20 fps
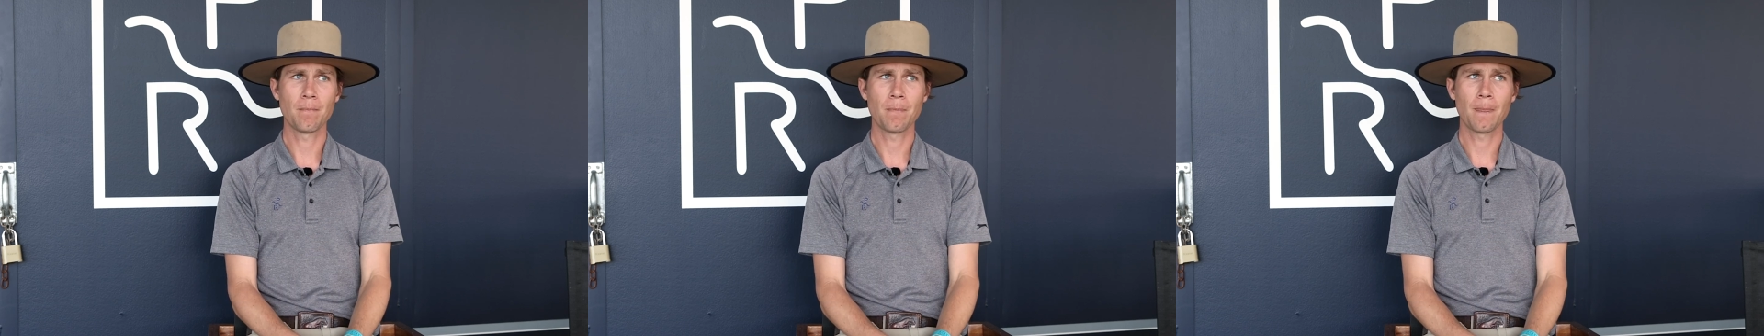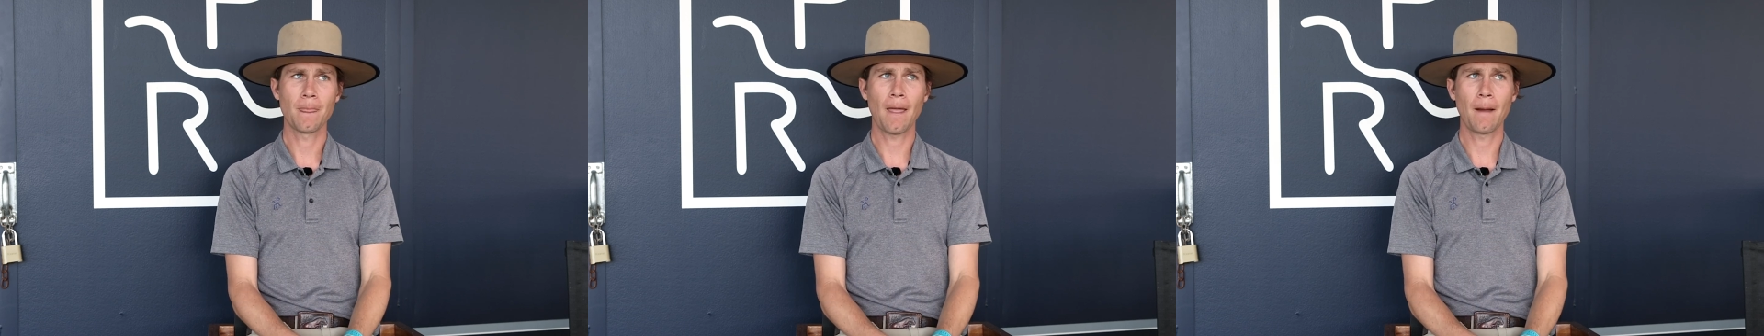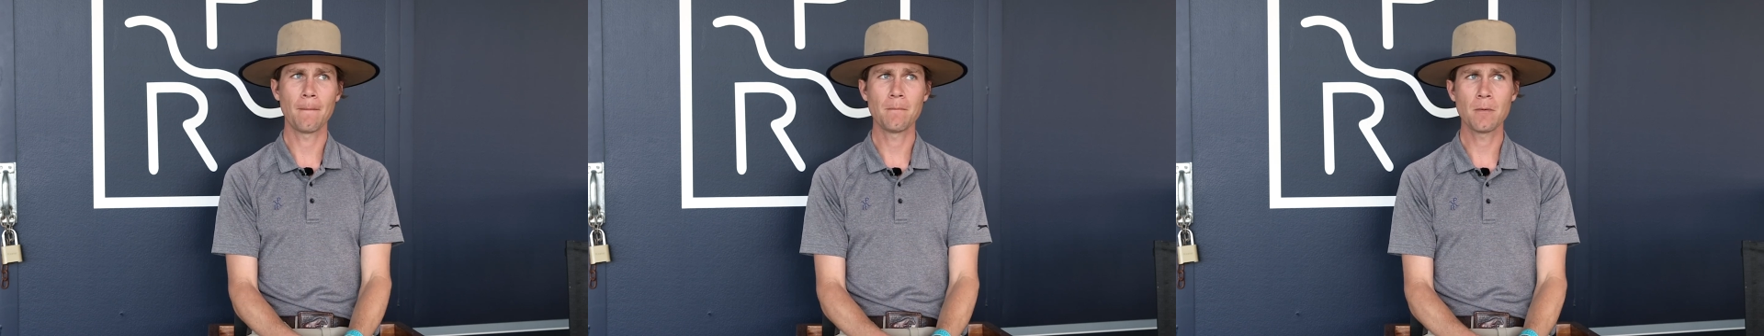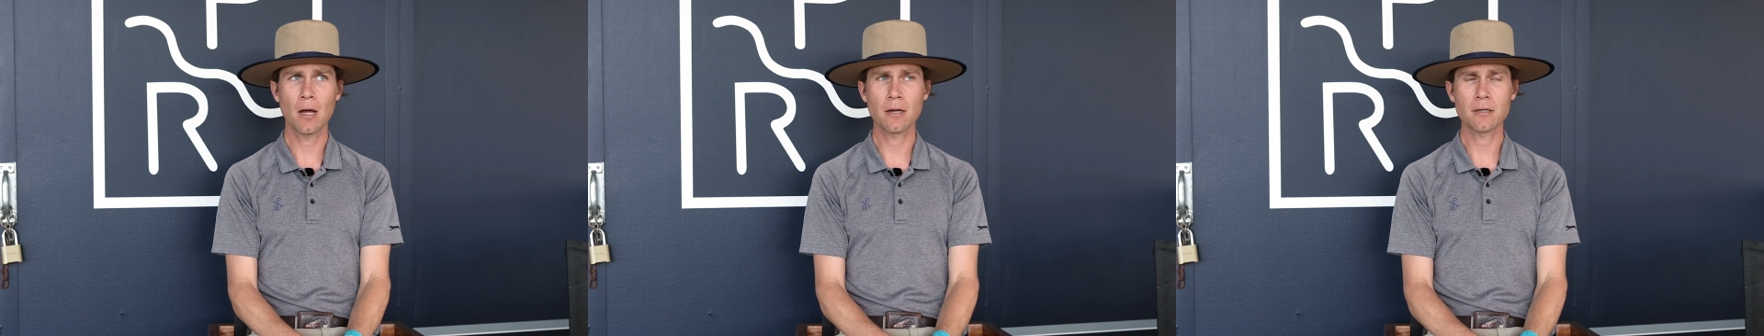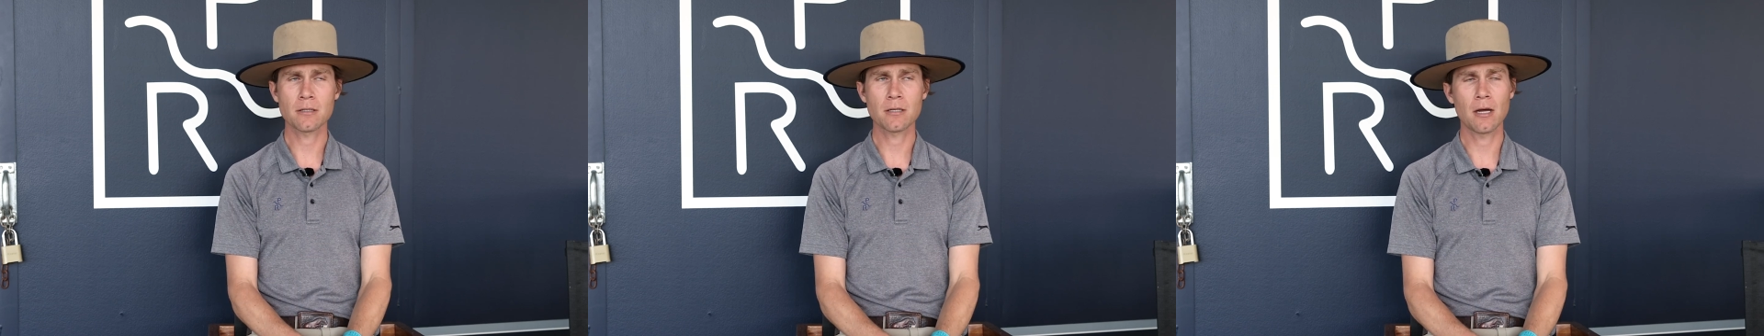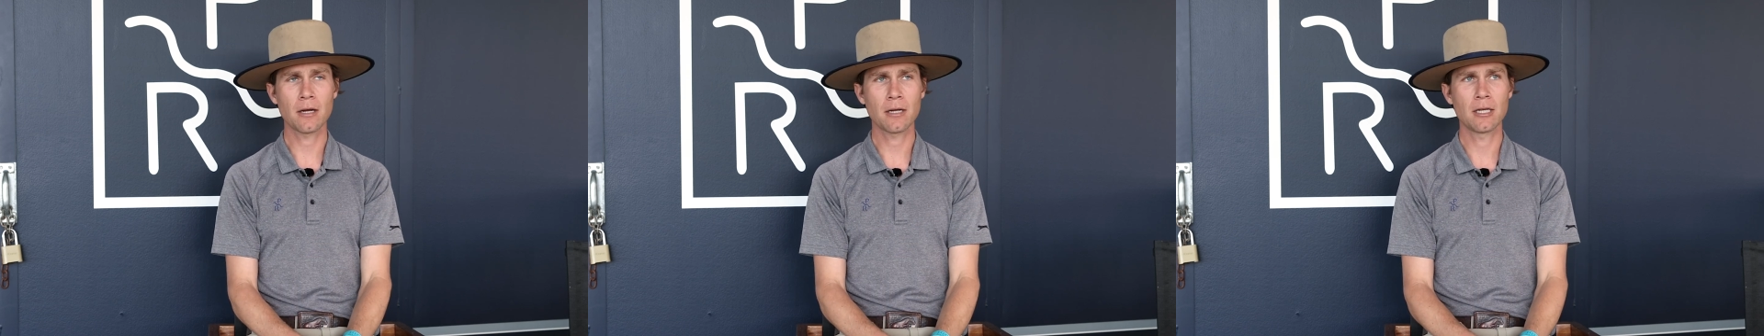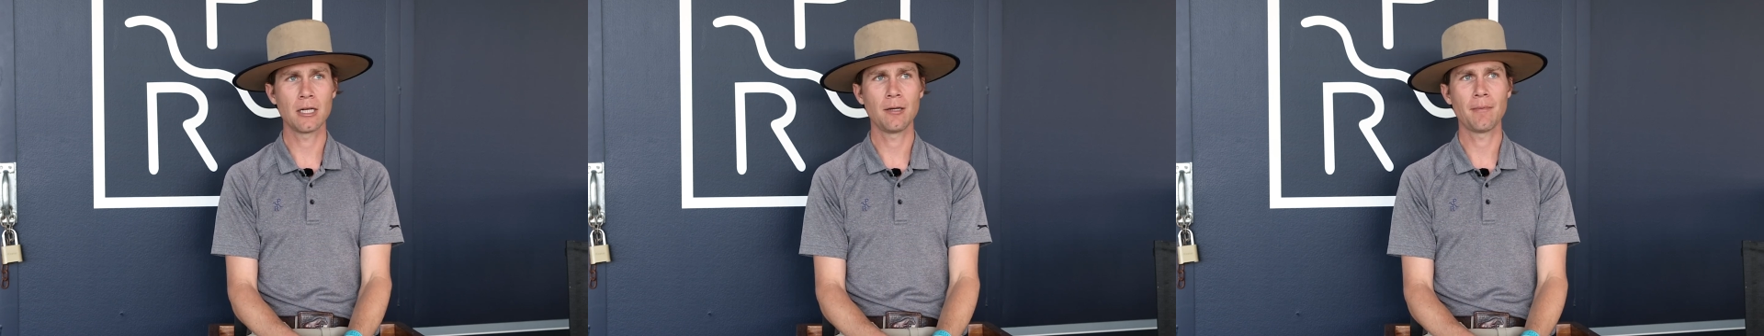Now, I'm not
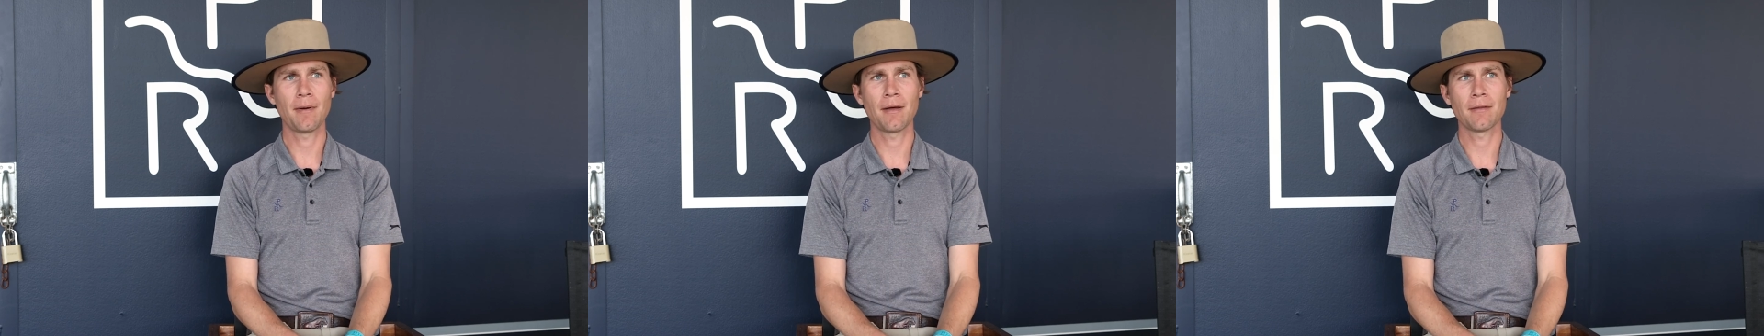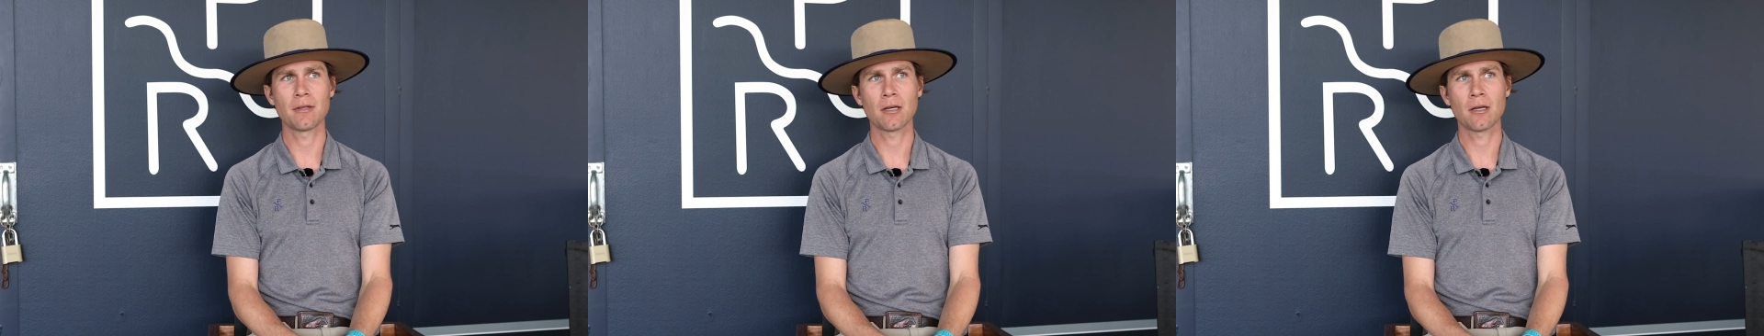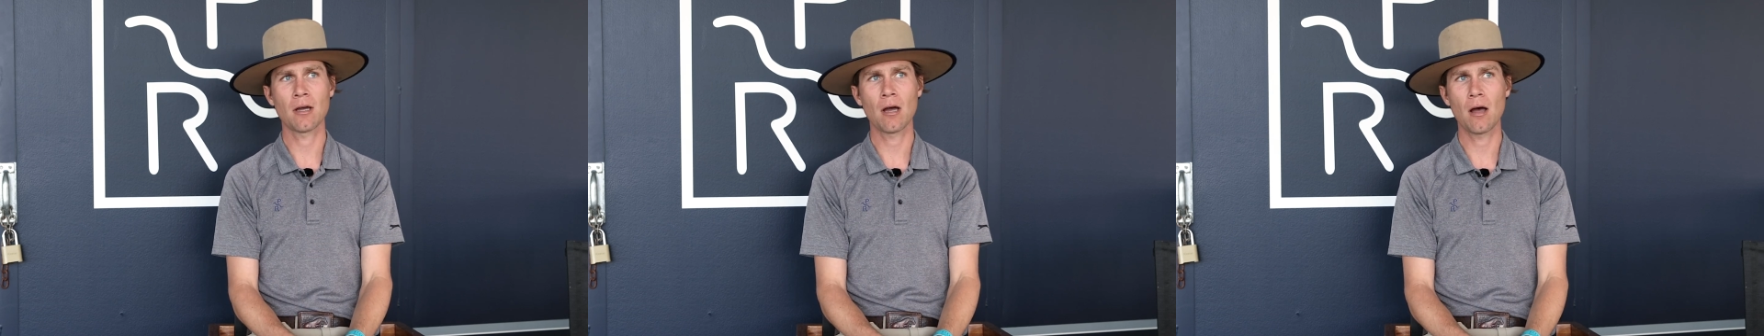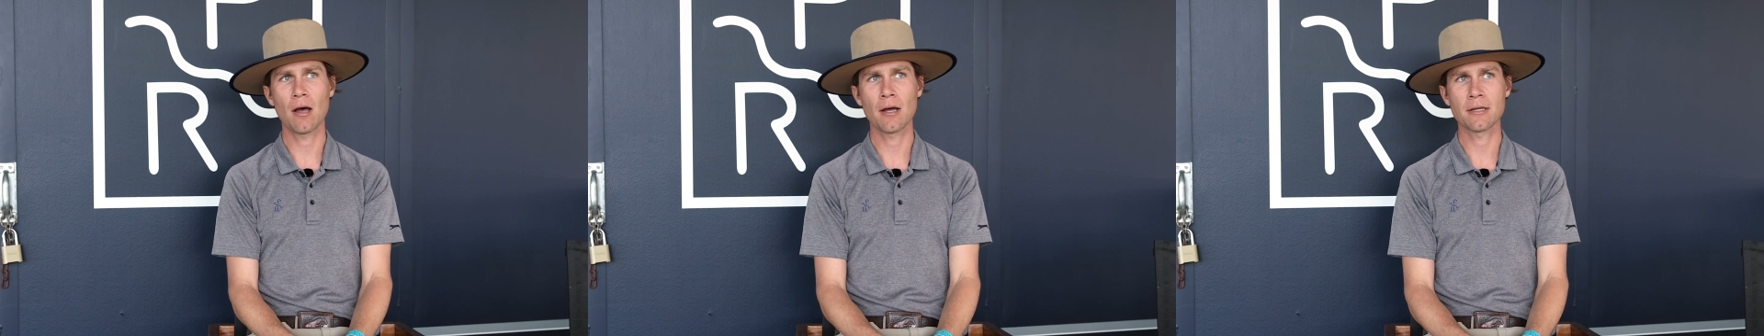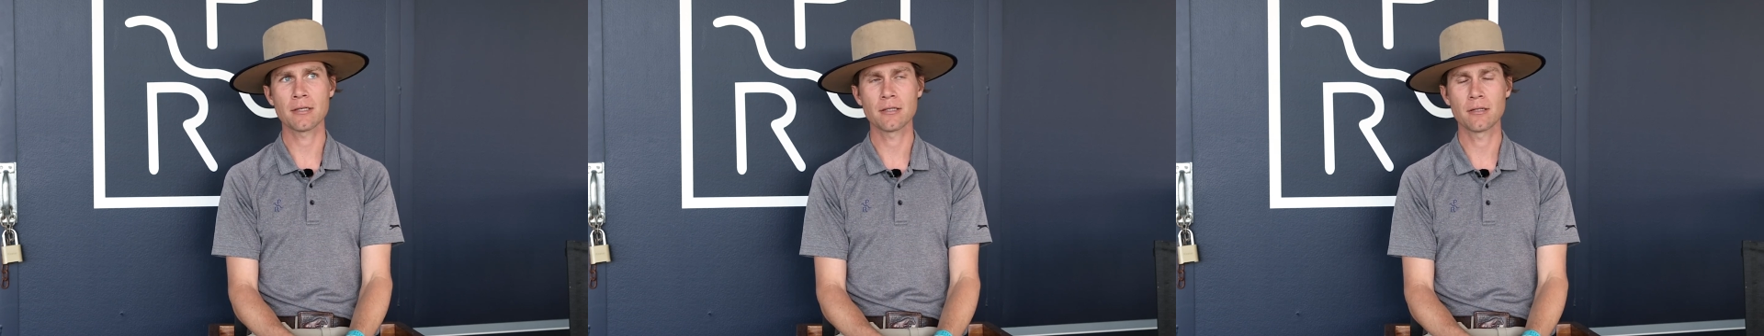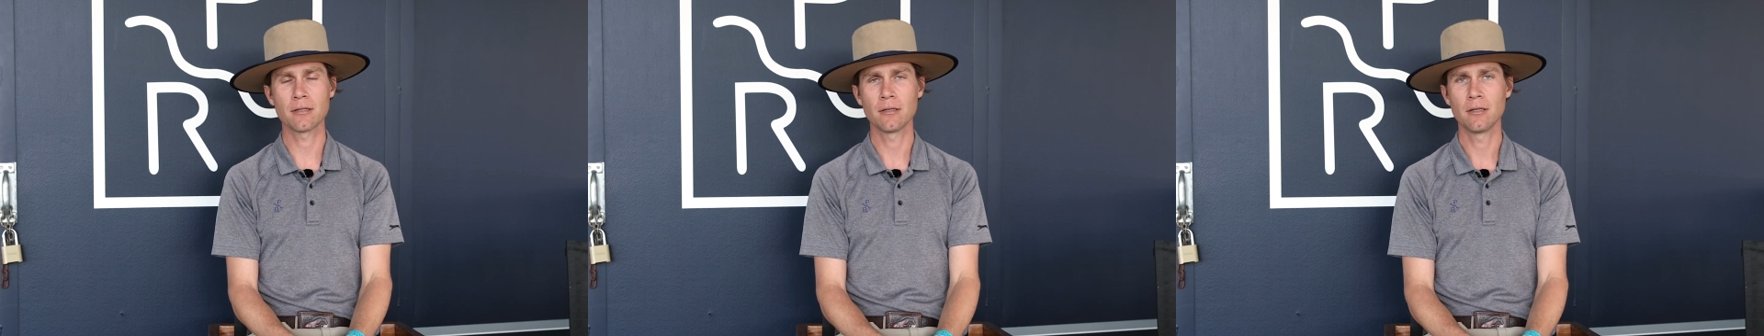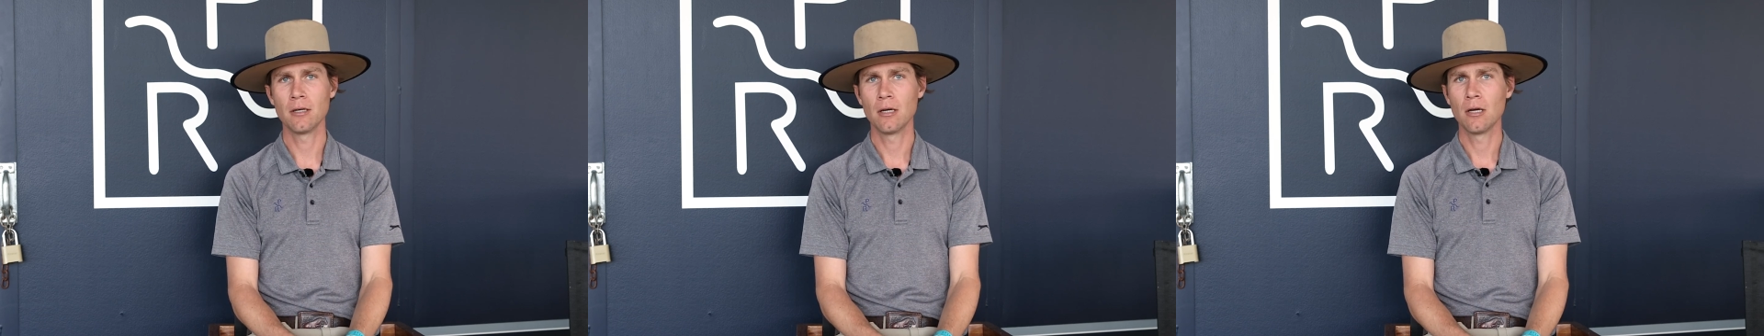talking about the
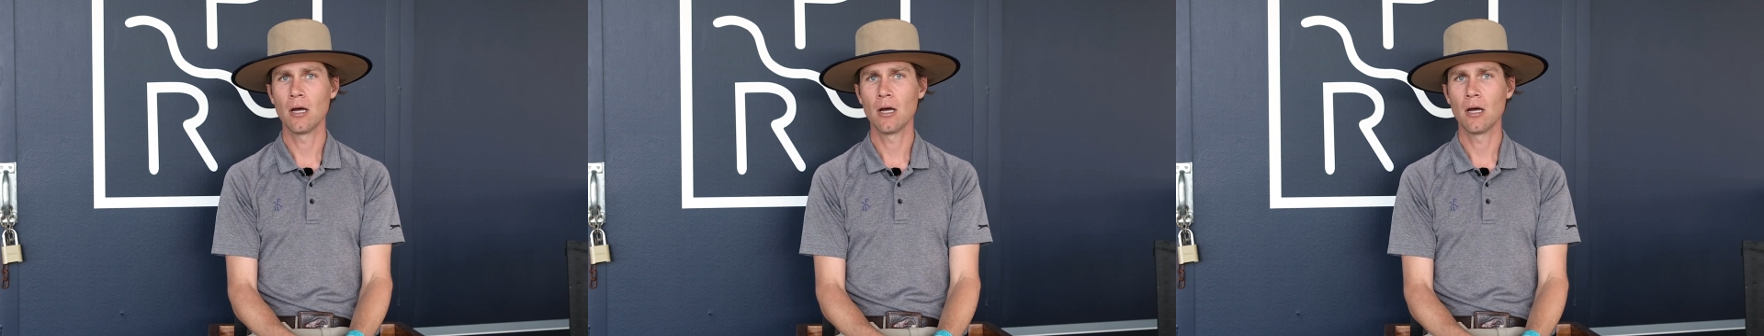cost